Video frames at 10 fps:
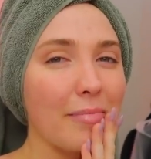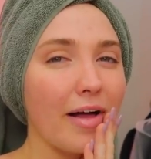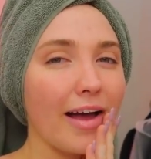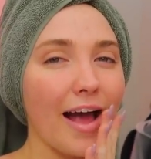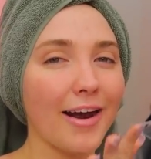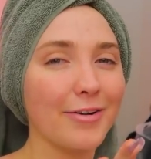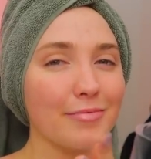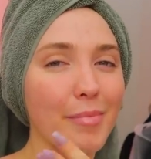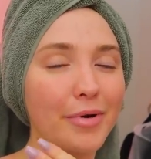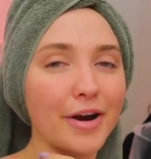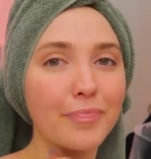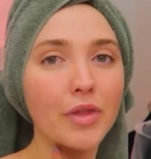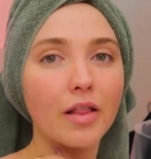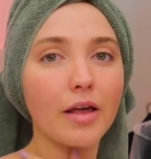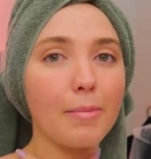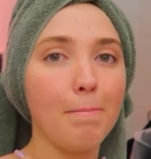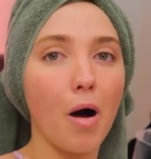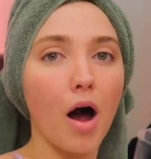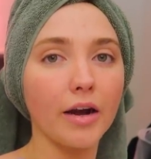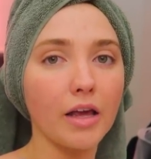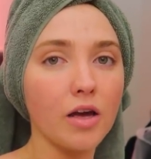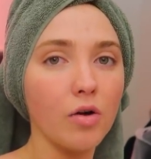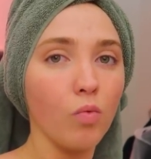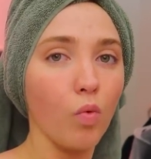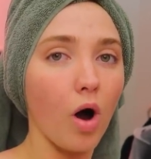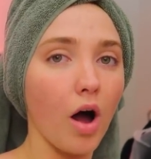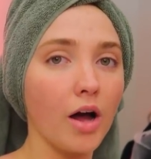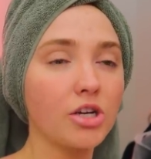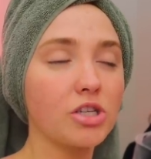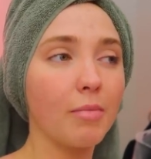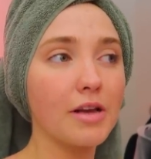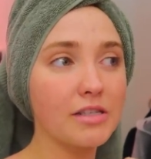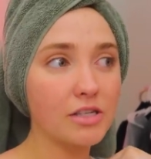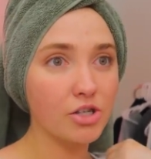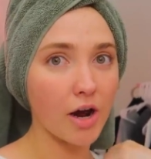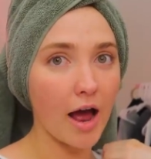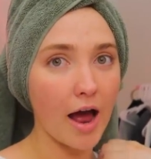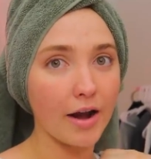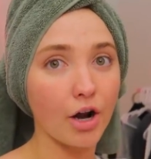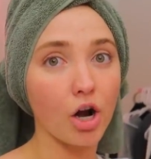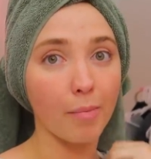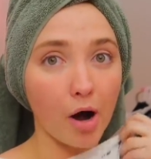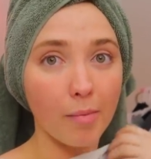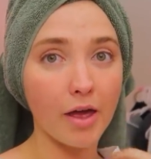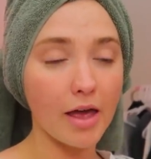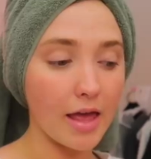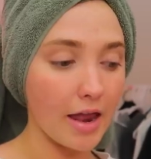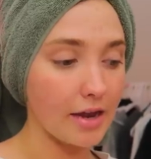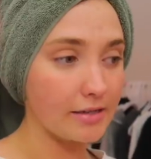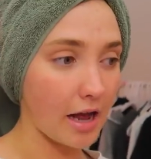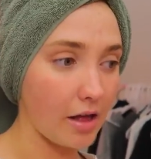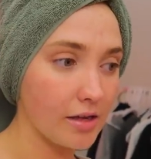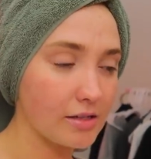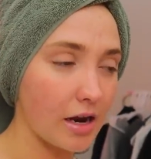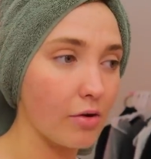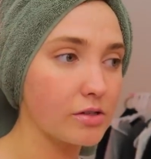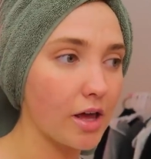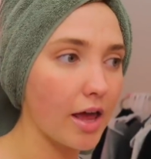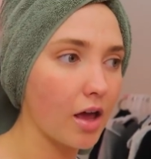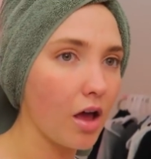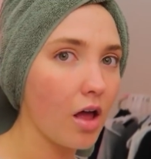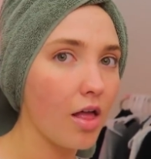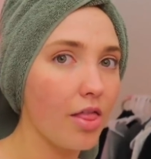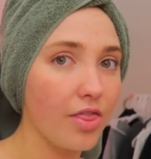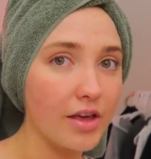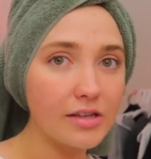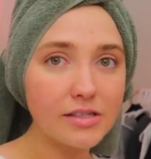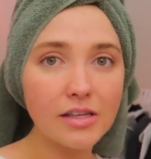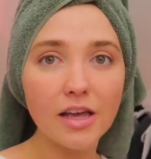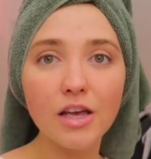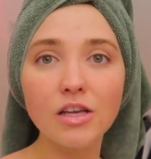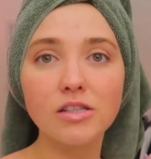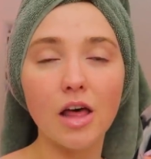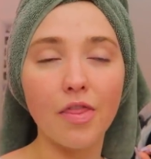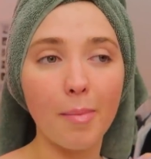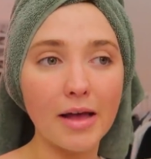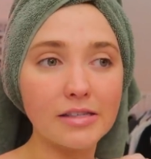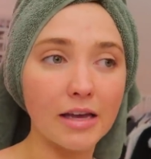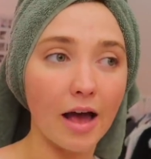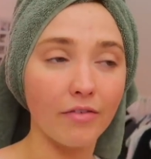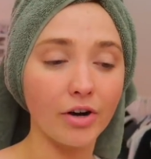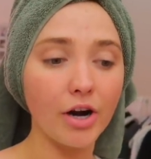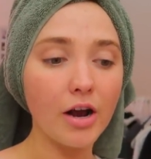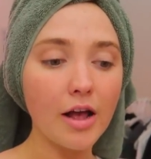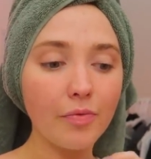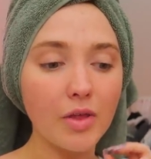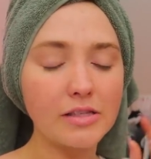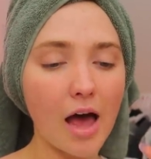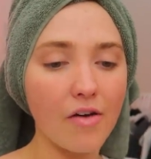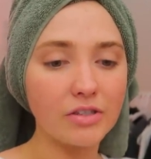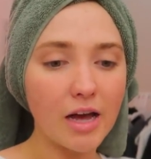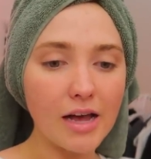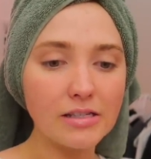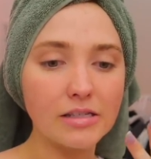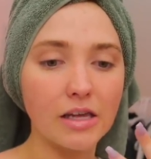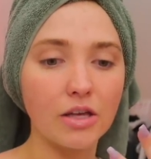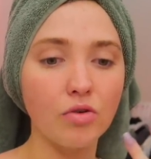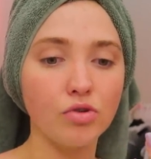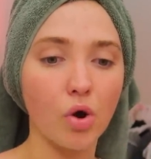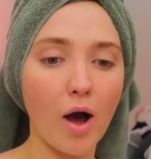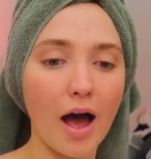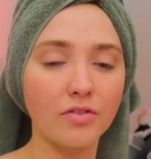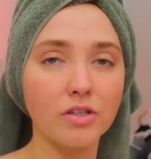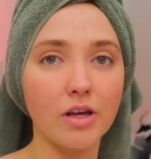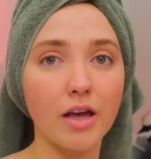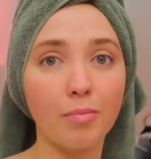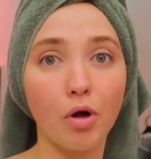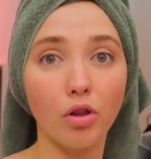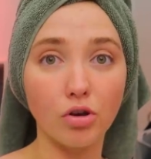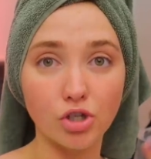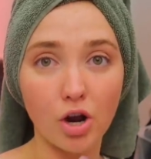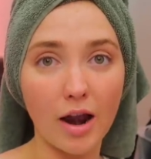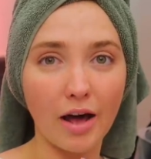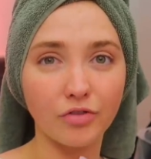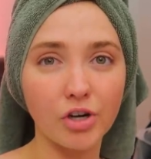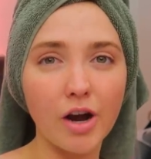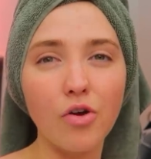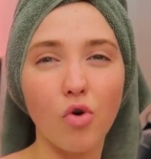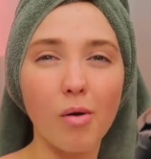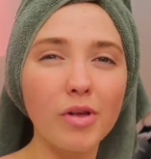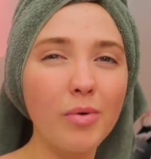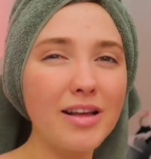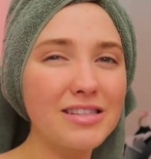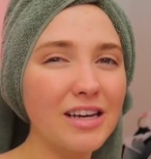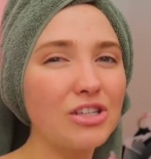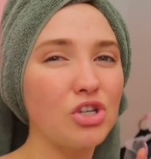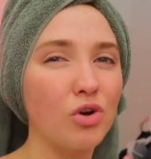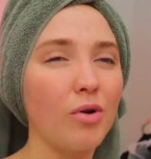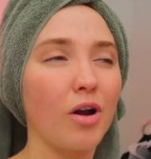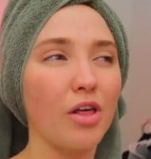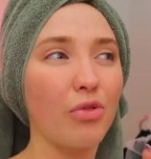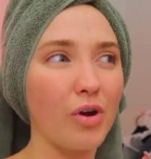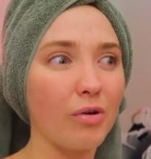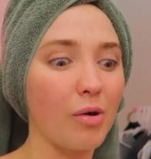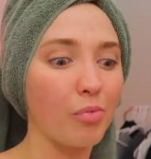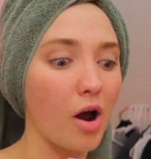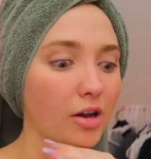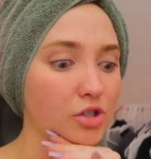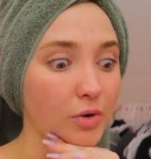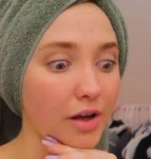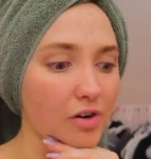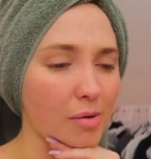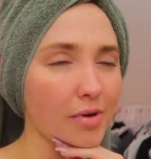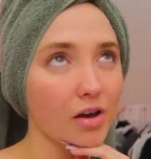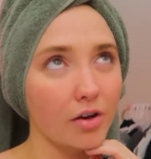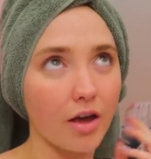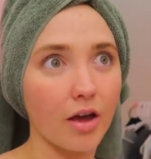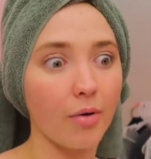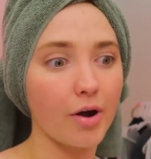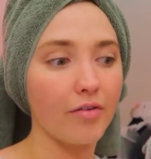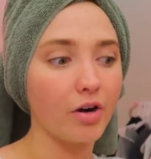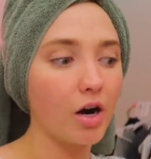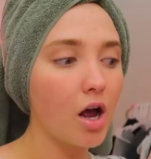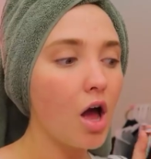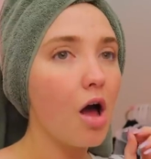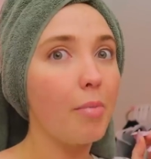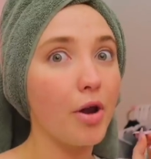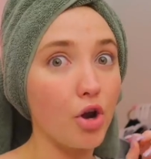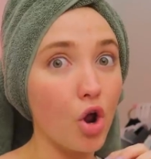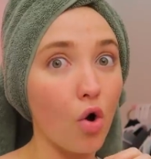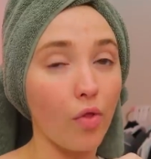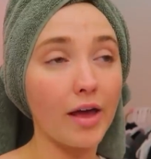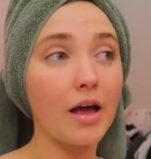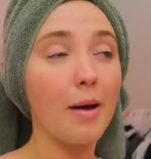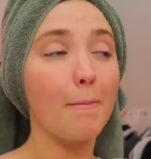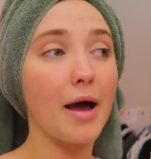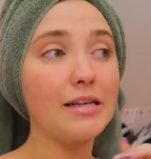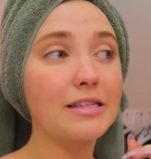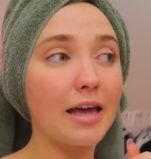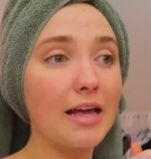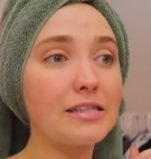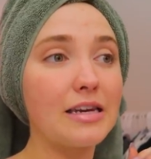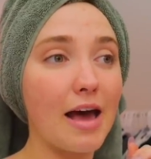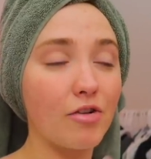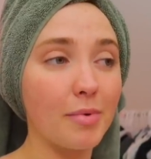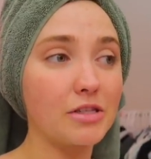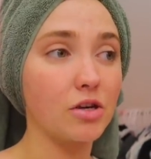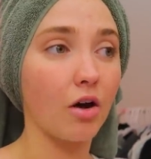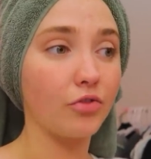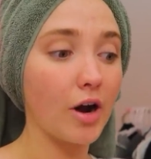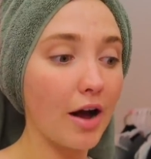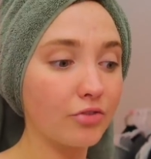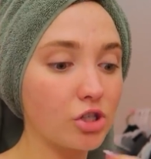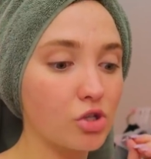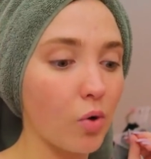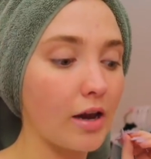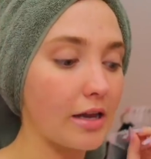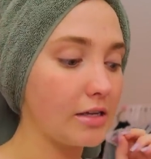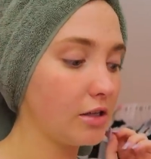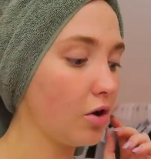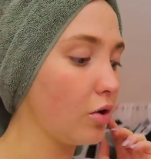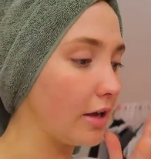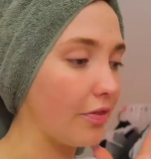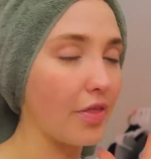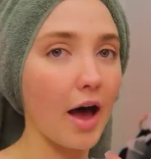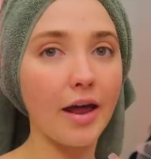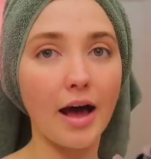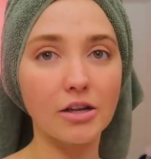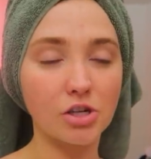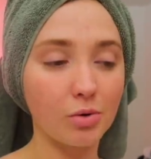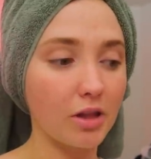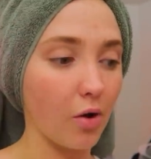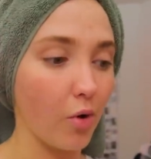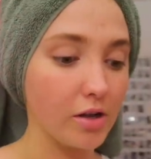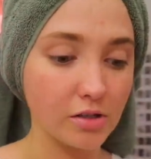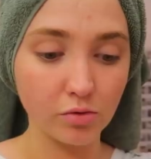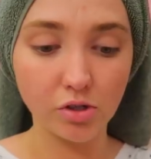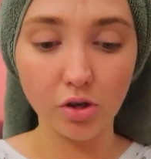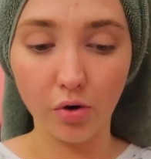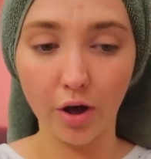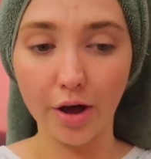I'm lying, I don't remember, like body wash that my sister had in her apartment in Dallas and I was like, this is the best thing ever. It's advertised as like you don't have to like put lotion on after. And normally when it's like a 2 and 1 and 3 and 1 product or whatever, I'm like, okay, yeah, whatever. But no, like my skin has never been softer after, so I need to go get that and ask her what that was. It was so